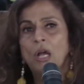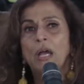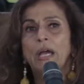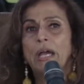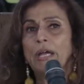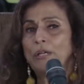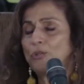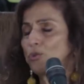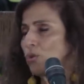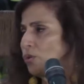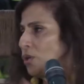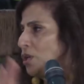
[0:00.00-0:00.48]

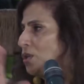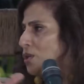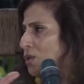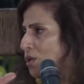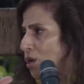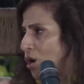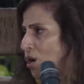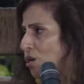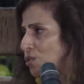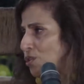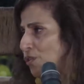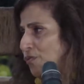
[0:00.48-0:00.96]
It took a
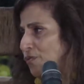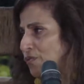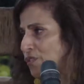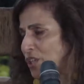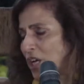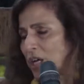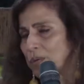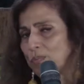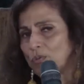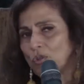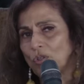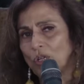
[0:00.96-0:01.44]
lot of
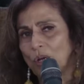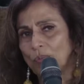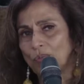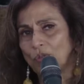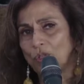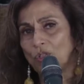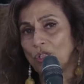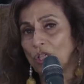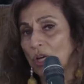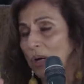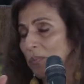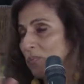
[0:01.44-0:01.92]
time to come
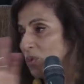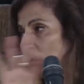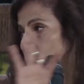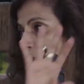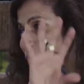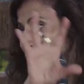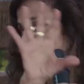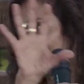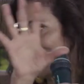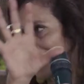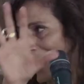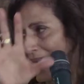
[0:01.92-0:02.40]
to terms
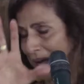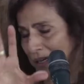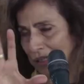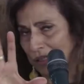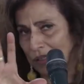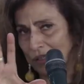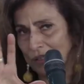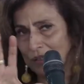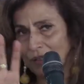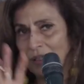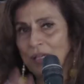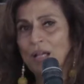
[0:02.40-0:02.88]
with
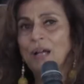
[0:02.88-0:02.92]
that.